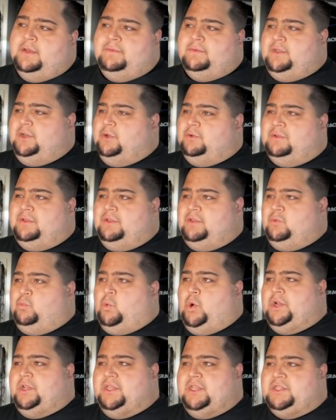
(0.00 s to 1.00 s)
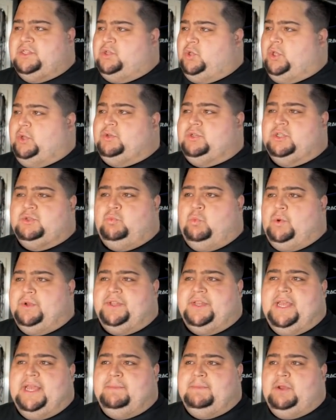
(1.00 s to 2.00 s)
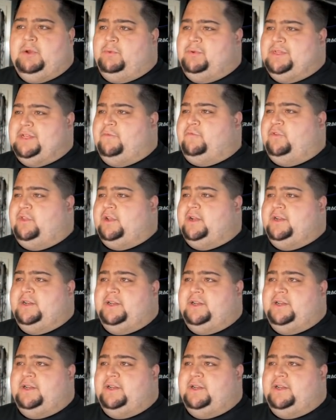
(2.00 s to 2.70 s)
This is only just one game here. We're definitely going